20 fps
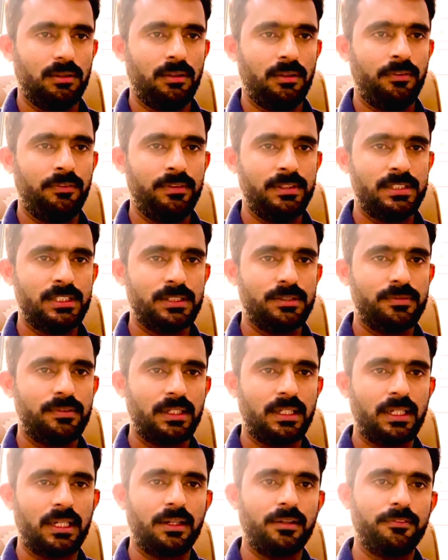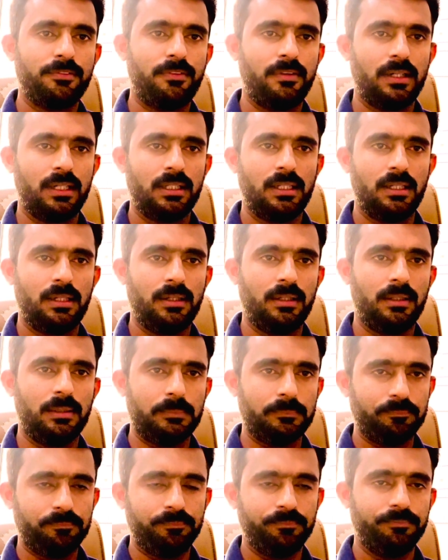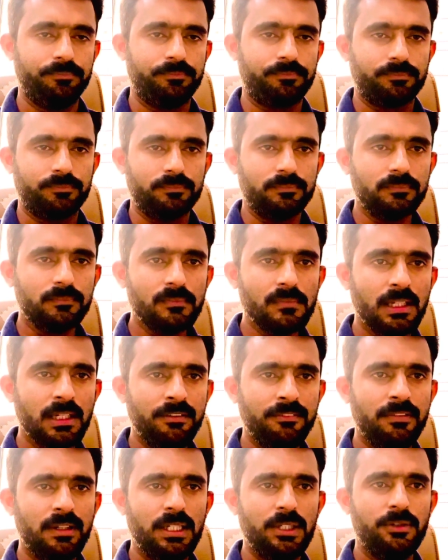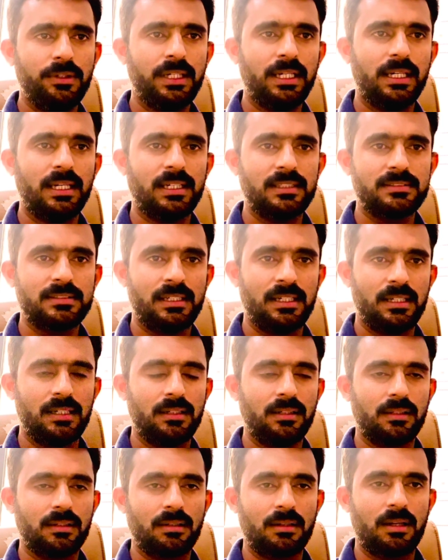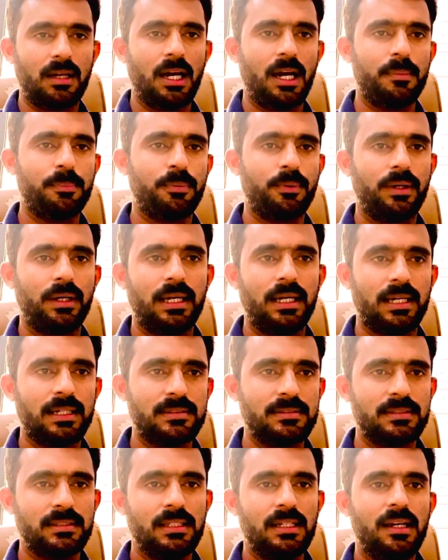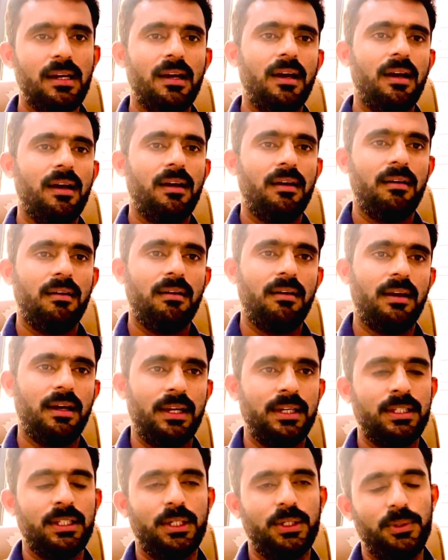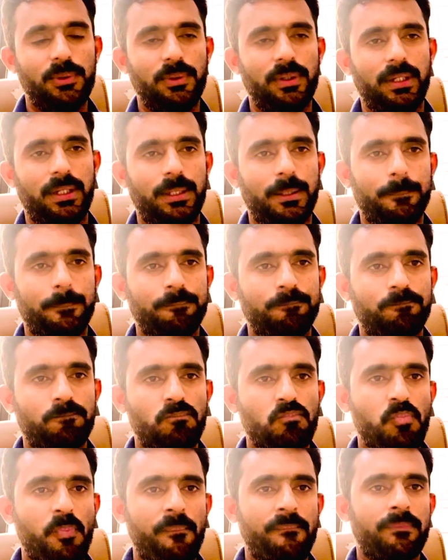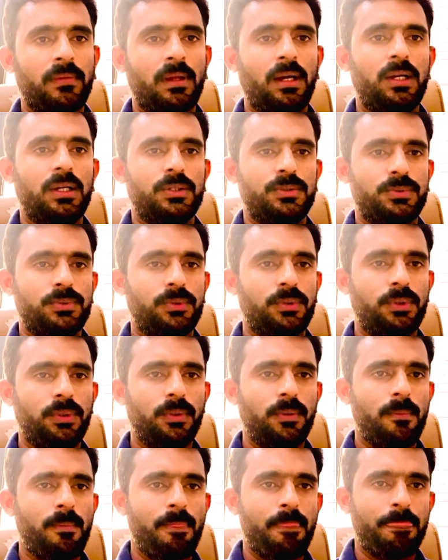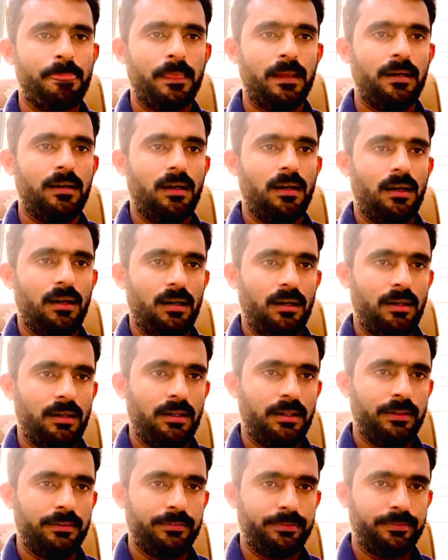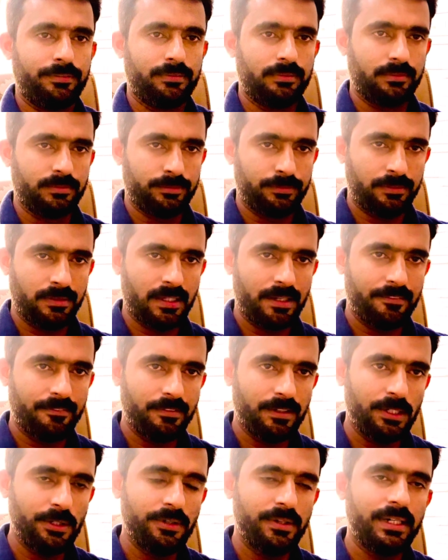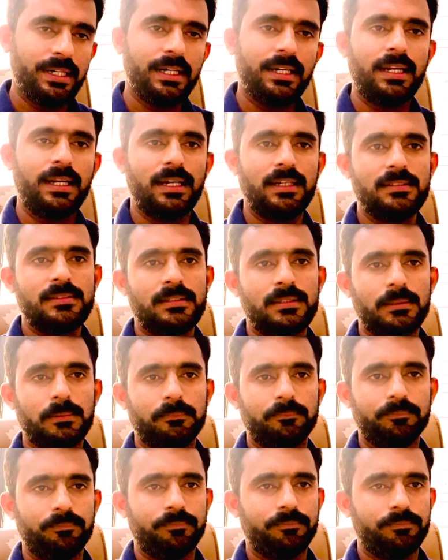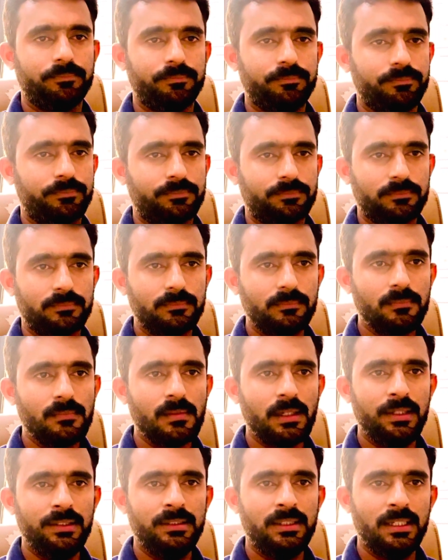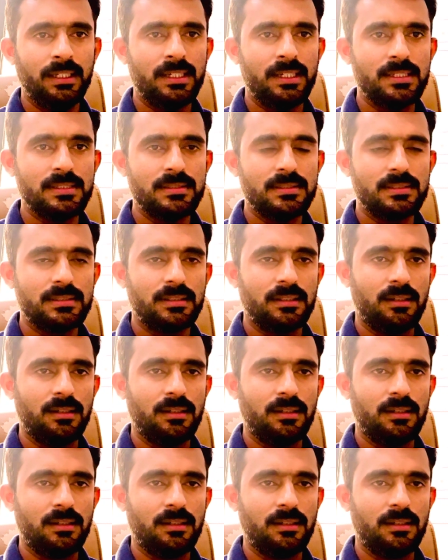which is working for the value-added tax and corporate tax in the UAE. So for value-added tax, there is